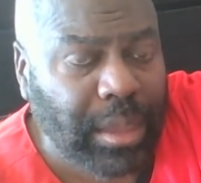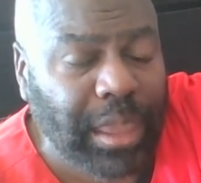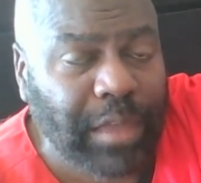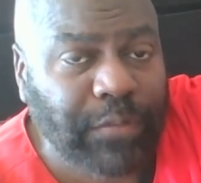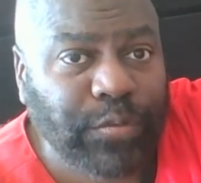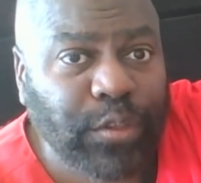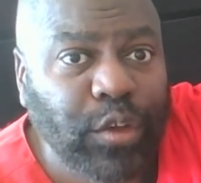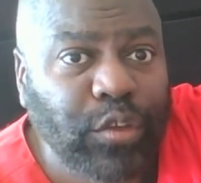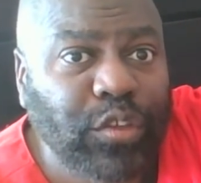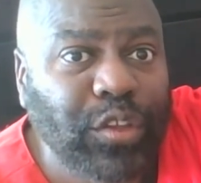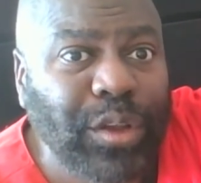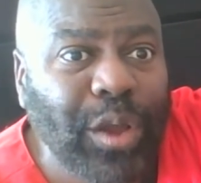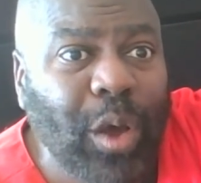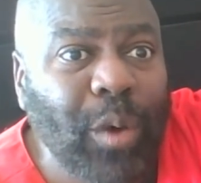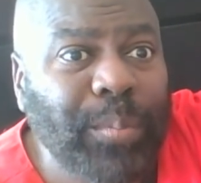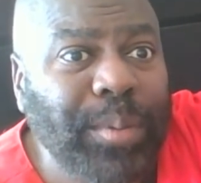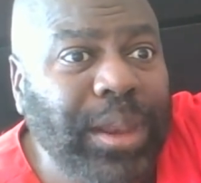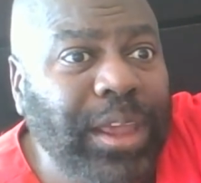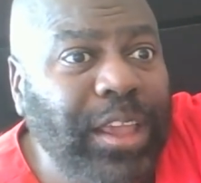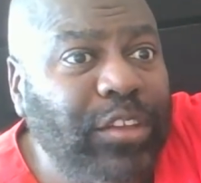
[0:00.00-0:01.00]
If there's an
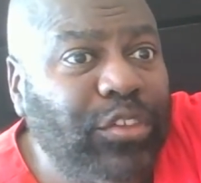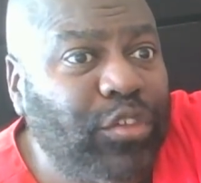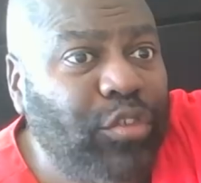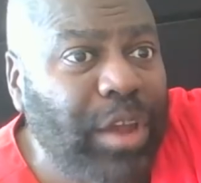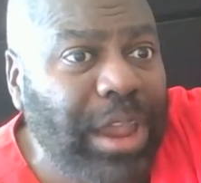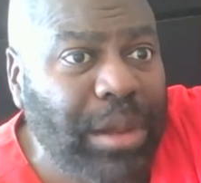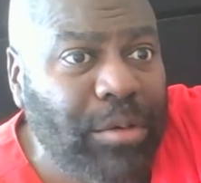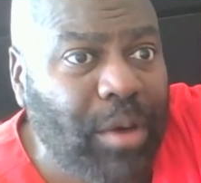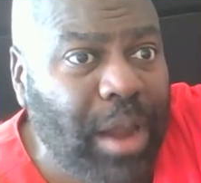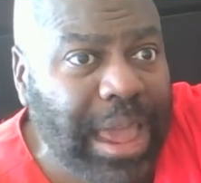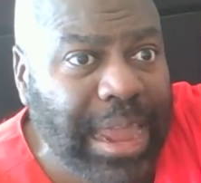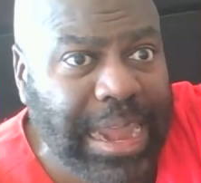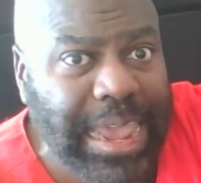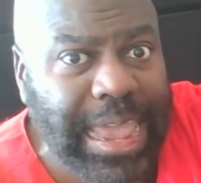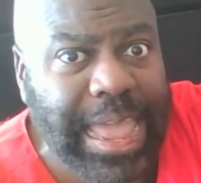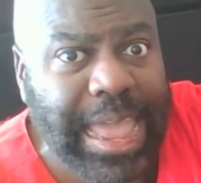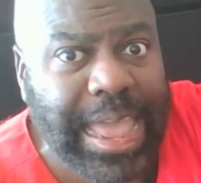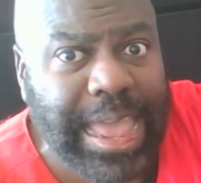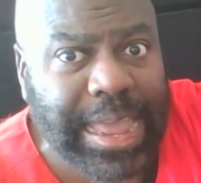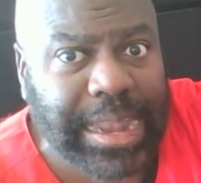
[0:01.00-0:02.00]
opening, straight right
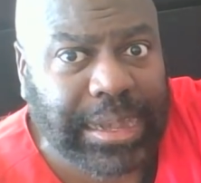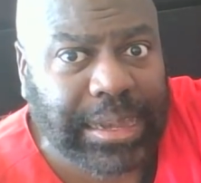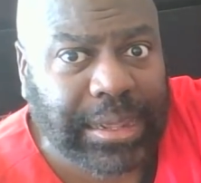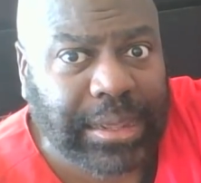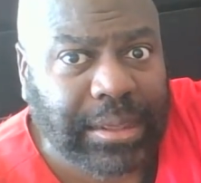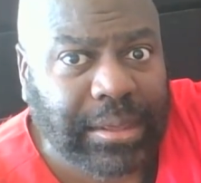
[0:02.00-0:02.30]
hand.